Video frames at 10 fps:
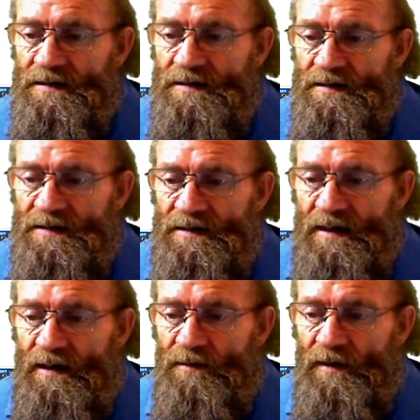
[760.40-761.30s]

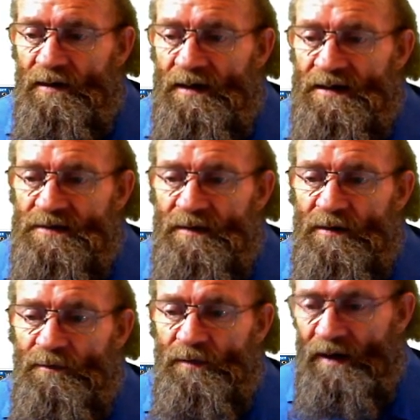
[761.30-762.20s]
Save our
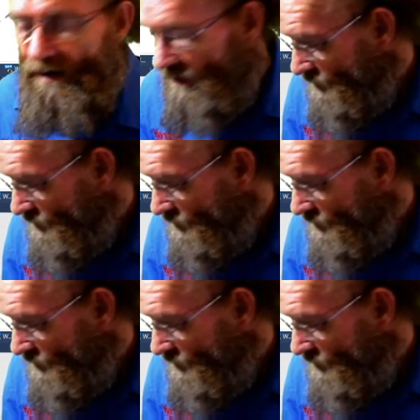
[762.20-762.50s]
XML file